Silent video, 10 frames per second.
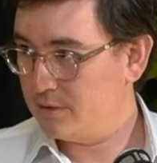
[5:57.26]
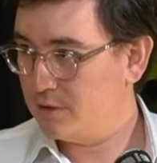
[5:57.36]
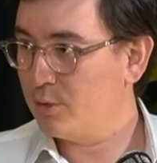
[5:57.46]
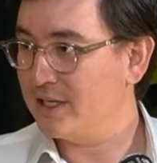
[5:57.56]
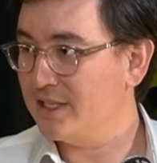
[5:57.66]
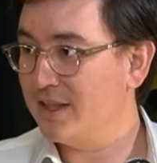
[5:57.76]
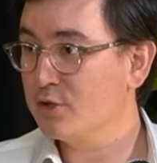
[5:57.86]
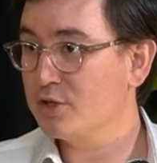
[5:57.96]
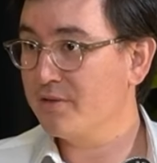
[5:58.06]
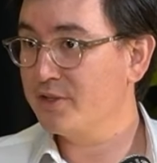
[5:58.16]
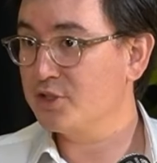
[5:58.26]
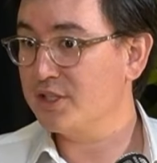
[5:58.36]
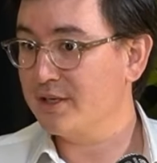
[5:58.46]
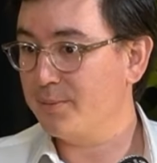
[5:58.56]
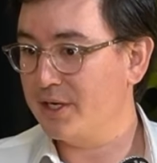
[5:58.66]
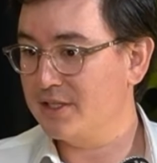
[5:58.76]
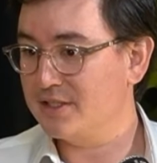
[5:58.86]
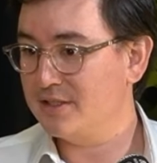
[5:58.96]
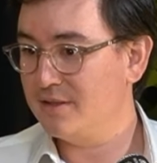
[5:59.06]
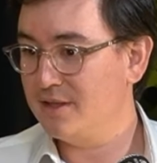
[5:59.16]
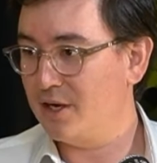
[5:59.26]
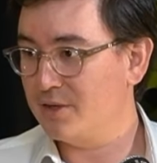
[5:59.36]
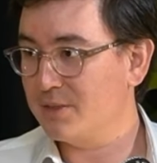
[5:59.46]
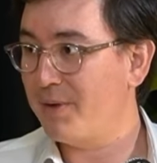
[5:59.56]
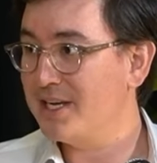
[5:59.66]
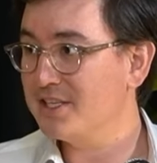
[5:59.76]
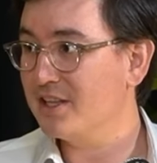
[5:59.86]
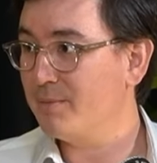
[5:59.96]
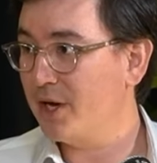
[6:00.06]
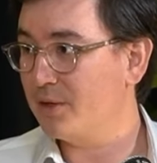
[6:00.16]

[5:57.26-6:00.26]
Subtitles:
Correct. And they're sort of interesting because, it depends on the model,